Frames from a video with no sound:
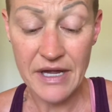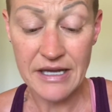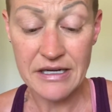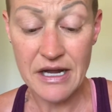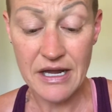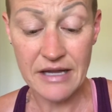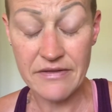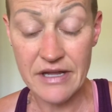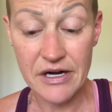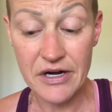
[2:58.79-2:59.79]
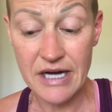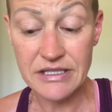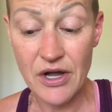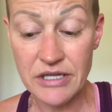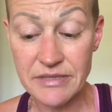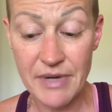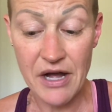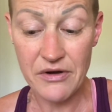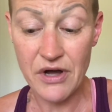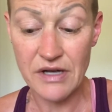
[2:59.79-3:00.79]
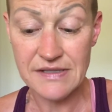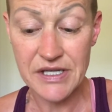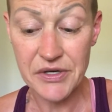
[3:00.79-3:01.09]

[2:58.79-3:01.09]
and in there I talked about also